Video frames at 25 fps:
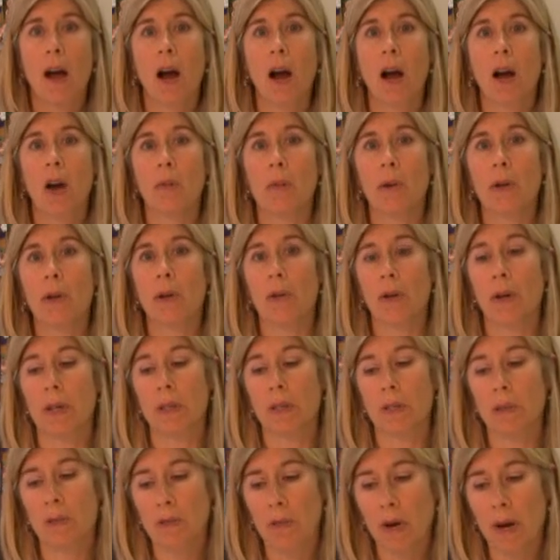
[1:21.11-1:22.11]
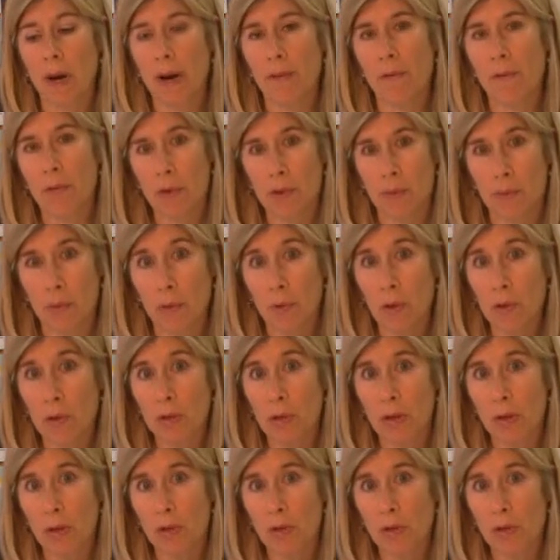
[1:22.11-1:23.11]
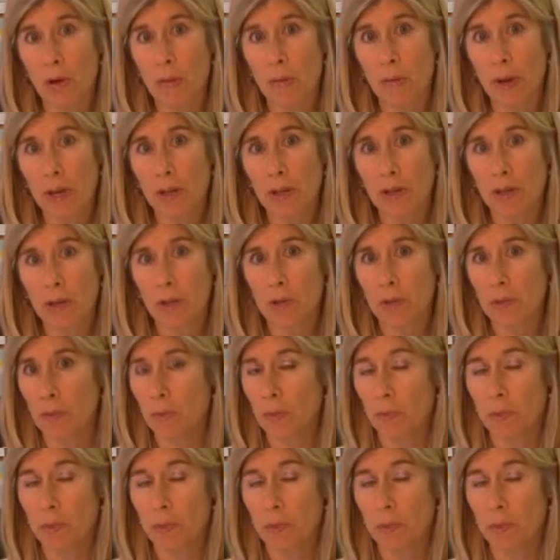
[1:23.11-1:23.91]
Are we going to try for some erosion control measures?